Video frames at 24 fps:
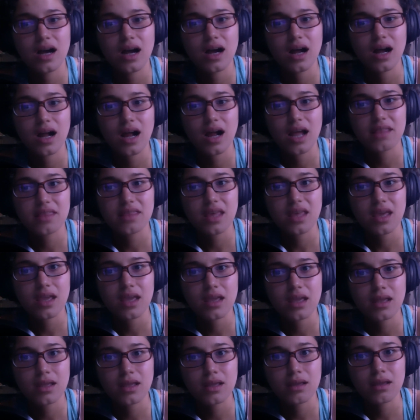I
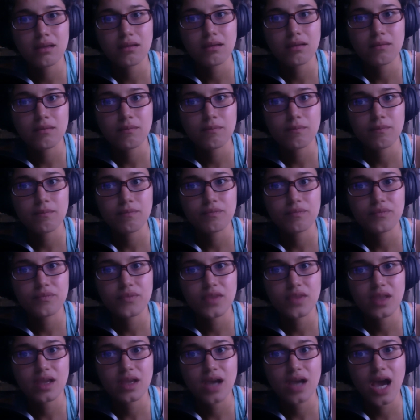think
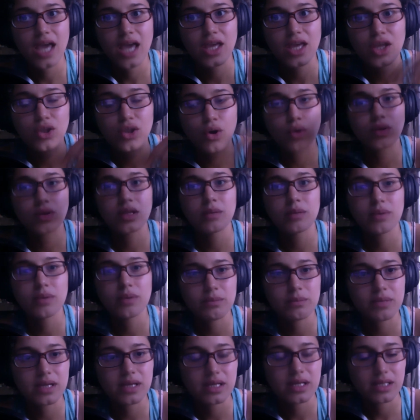I can only but
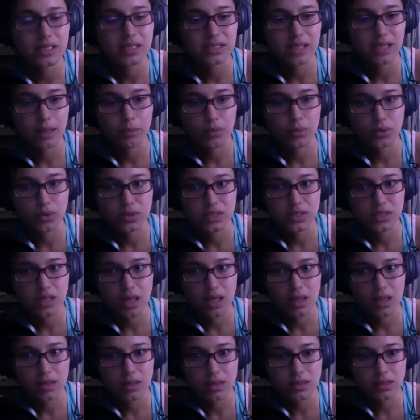be an example to
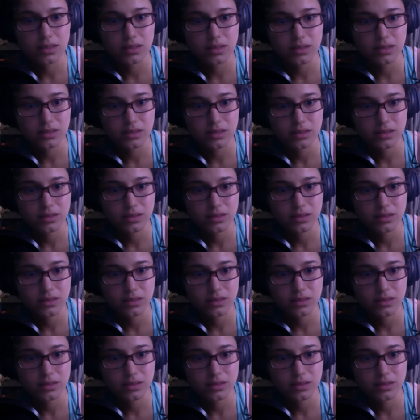others.